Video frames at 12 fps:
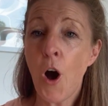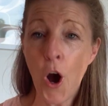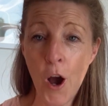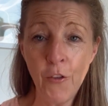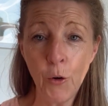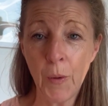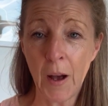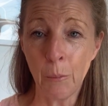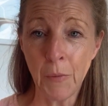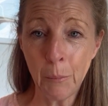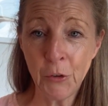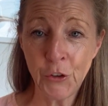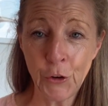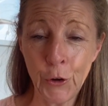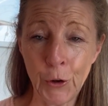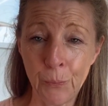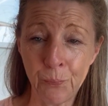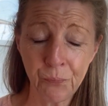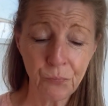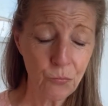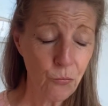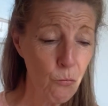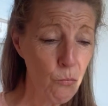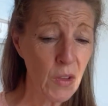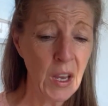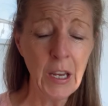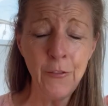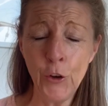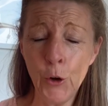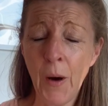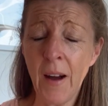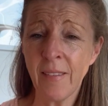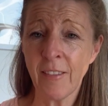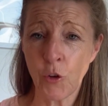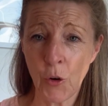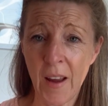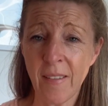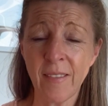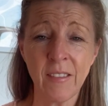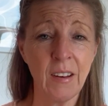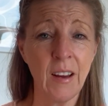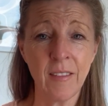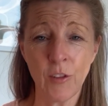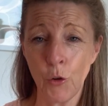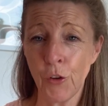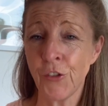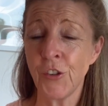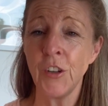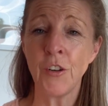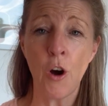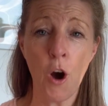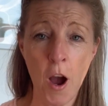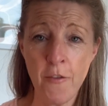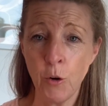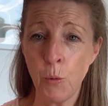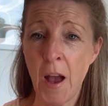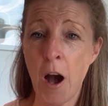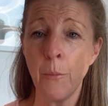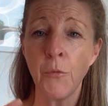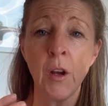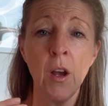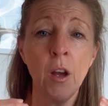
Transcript: Overwhelm, number 2. If you are stressed, exhausted, overwhelmed,